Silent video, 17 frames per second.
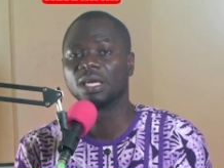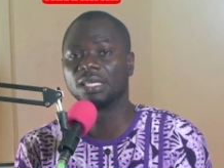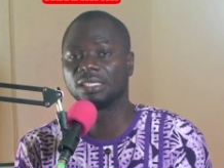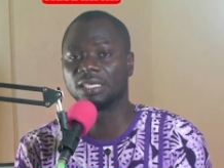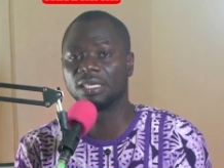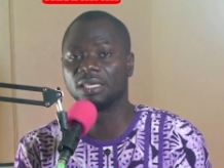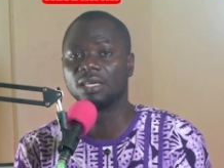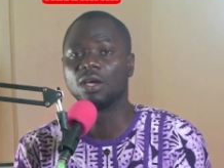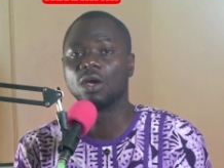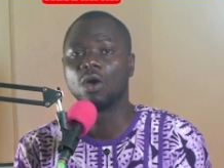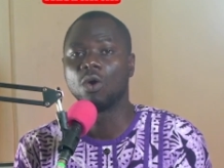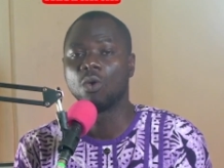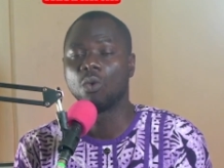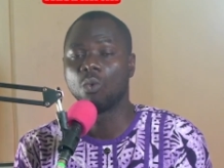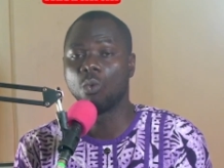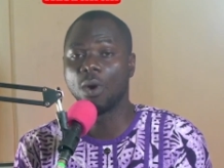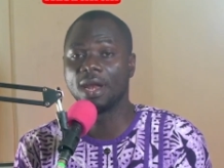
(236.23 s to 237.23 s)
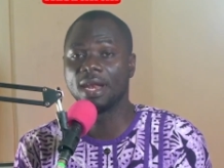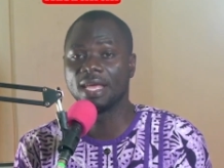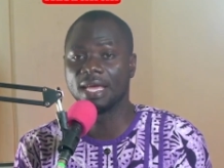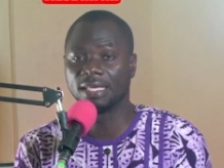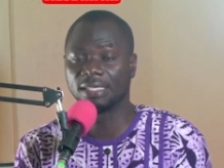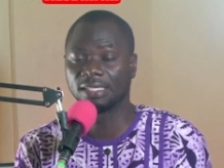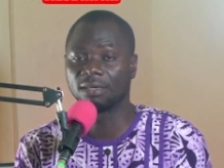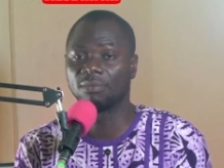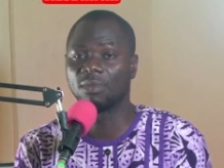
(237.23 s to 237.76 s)
see, when it is
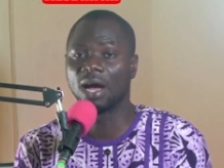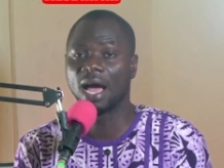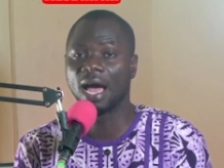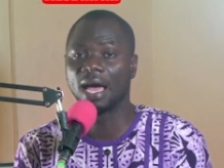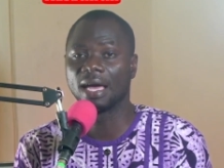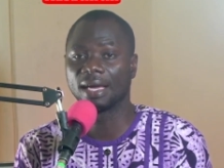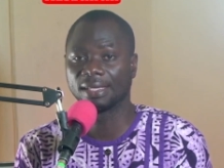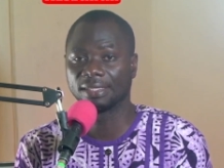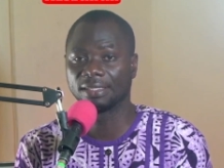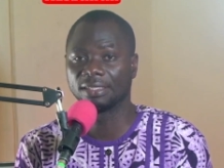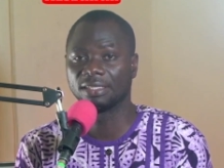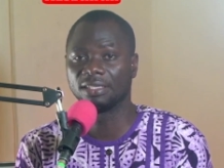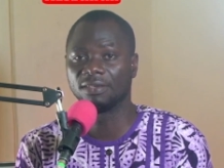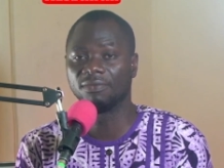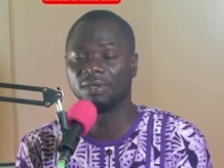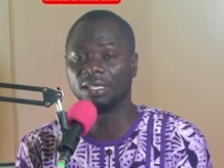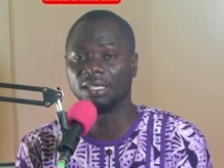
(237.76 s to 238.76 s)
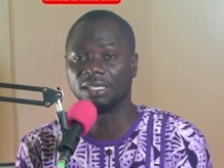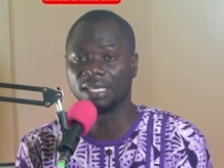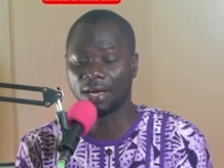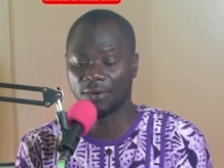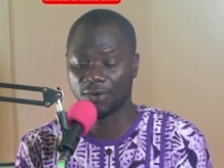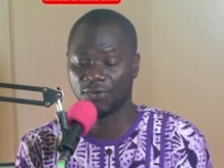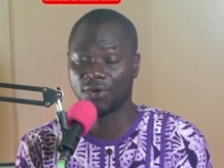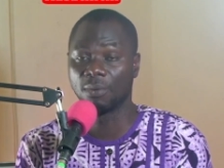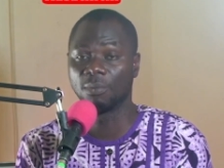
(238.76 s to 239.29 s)
somewhere, Kazan T V,
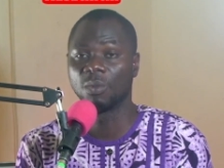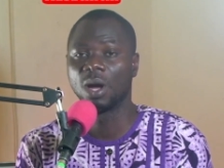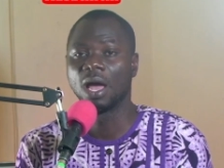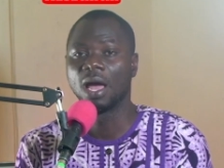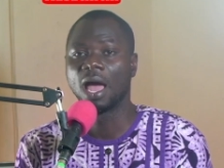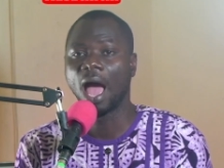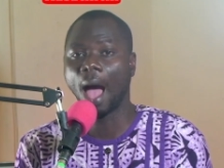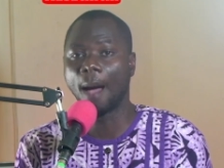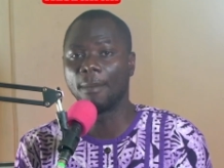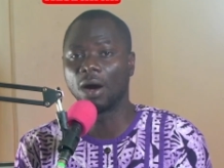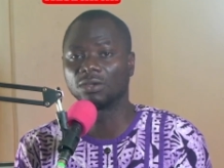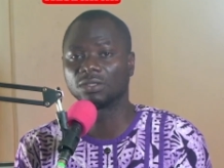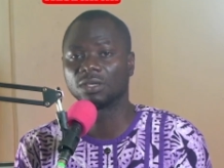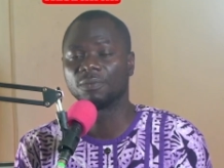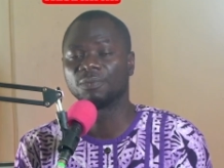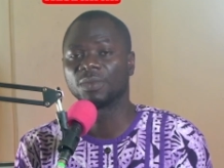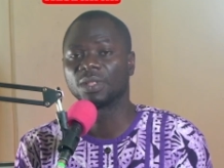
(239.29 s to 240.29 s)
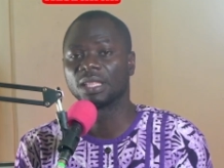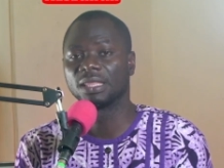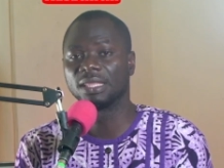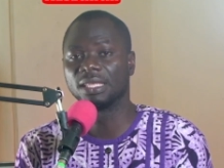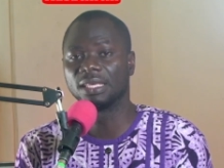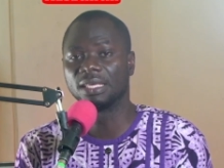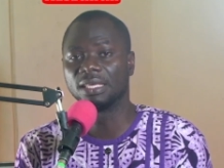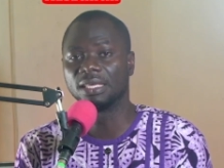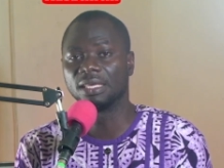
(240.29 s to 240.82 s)
Yashim about
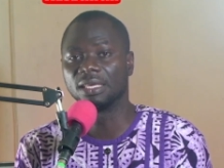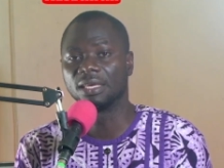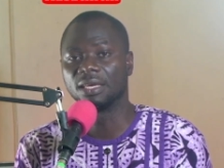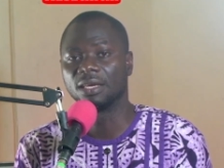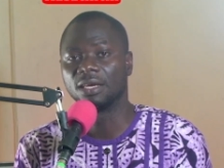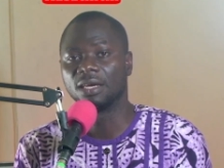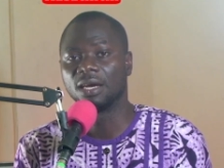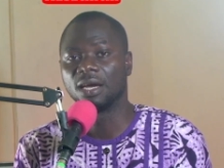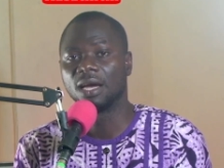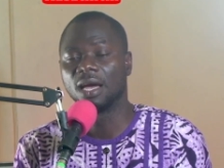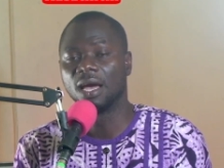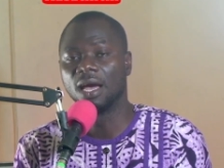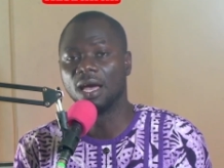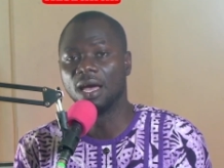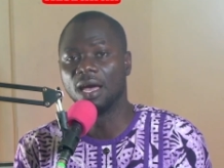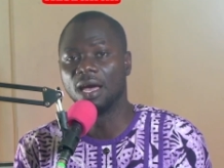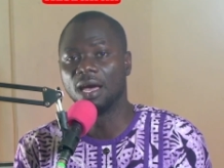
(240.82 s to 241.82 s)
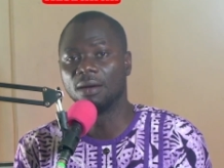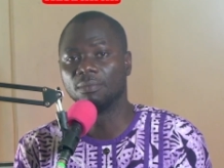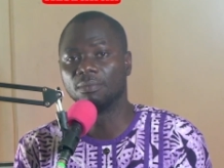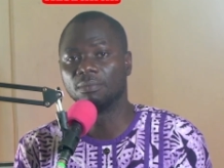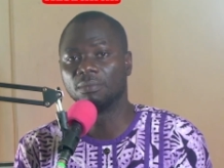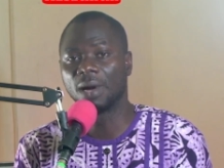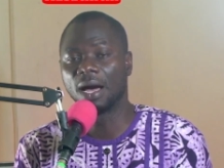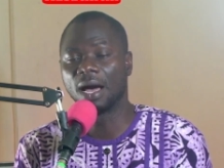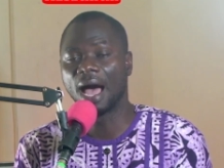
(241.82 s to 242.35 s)
the um,
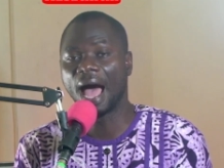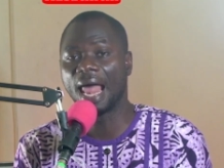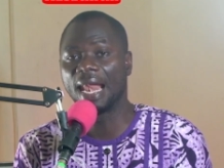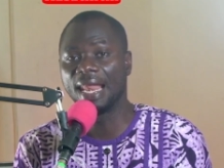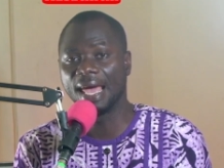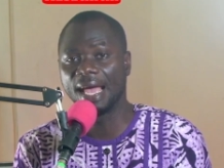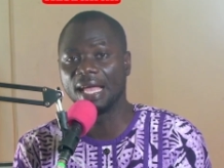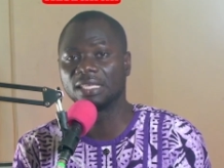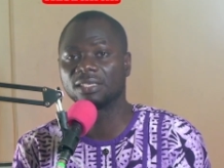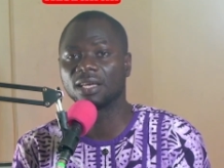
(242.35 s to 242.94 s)
alleged